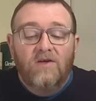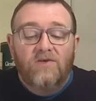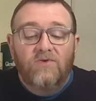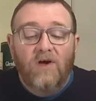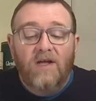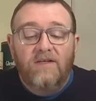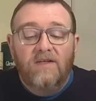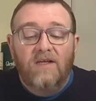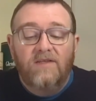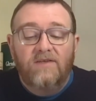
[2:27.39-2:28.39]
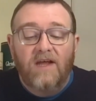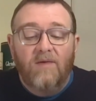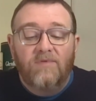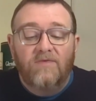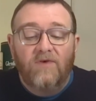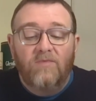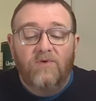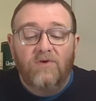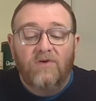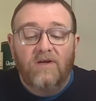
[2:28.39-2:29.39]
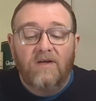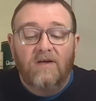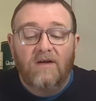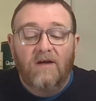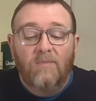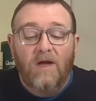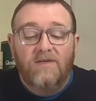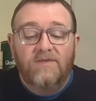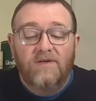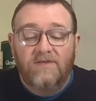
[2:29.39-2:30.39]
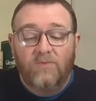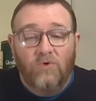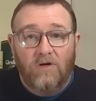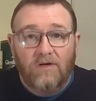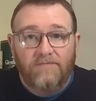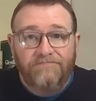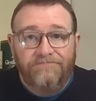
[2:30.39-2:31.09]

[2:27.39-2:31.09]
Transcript: So hidden in the depth of our brewery, a master is at work.